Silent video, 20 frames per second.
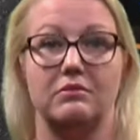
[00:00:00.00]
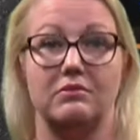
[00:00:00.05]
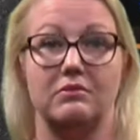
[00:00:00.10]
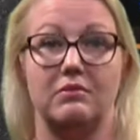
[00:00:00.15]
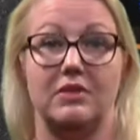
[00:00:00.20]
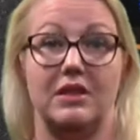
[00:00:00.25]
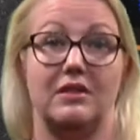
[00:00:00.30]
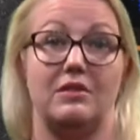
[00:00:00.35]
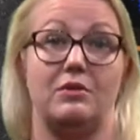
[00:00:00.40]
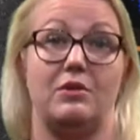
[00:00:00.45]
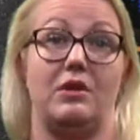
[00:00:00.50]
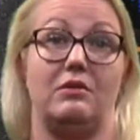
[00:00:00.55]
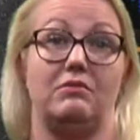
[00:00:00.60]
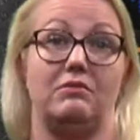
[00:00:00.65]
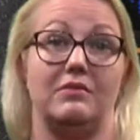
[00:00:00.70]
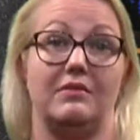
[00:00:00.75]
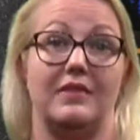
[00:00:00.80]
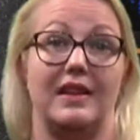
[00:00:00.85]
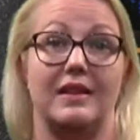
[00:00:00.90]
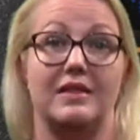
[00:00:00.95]
Because, well,
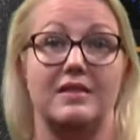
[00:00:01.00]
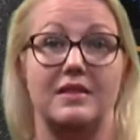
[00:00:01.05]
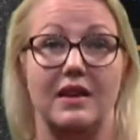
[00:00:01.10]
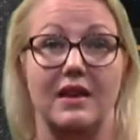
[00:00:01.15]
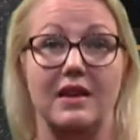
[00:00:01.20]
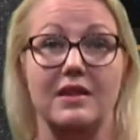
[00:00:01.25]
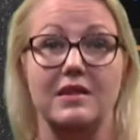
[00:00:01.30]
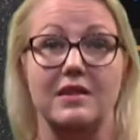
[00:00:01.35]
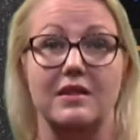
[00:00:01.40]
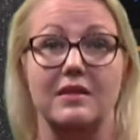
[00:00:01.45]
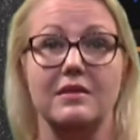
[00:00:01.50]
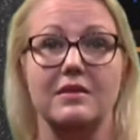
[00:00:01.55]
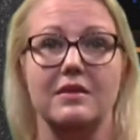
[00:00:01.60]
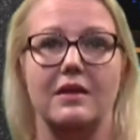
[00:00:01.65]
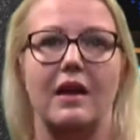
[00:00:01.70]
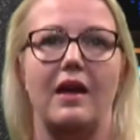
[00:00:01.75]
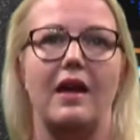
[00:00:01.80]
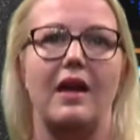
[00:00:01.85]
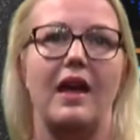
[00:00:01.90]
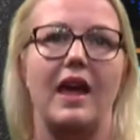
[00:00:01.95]
that's the easiest,
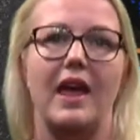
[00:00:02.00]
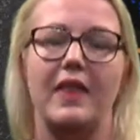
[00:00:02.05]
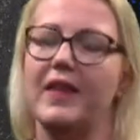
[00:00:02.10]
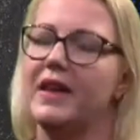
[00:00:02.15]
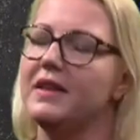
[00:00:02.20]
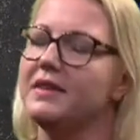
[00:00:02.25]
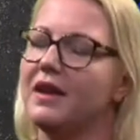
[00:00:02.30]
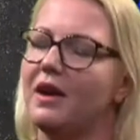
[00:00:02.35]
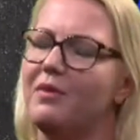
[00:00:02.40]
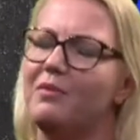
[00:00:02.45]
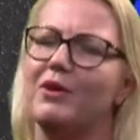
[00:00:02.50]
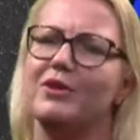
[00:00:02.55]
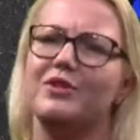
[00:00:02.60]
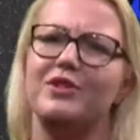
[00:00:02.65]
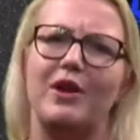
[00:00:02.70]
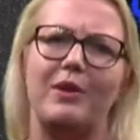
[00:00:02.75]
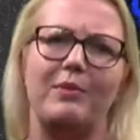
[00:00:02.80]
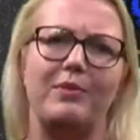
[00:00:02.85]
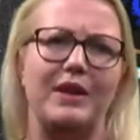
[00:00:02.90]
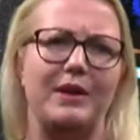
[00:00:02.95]
and that's how most
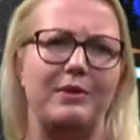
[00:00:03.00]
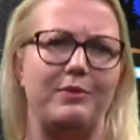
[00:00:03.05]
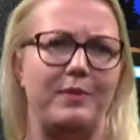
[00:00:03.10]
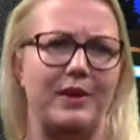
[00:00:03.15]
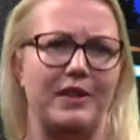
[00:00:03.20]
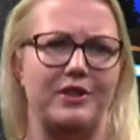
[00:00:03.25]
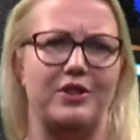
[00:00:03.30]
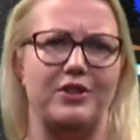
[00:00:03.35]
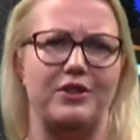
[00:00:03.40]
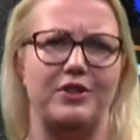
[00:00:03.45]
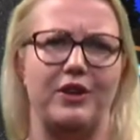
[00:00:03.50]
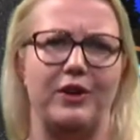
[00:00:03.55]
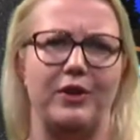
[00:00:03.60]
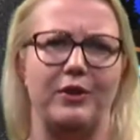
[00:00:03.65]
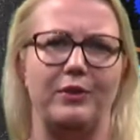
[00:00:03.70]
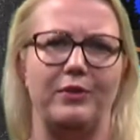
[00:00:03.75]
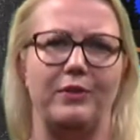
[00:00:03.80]
companies pitch it to you.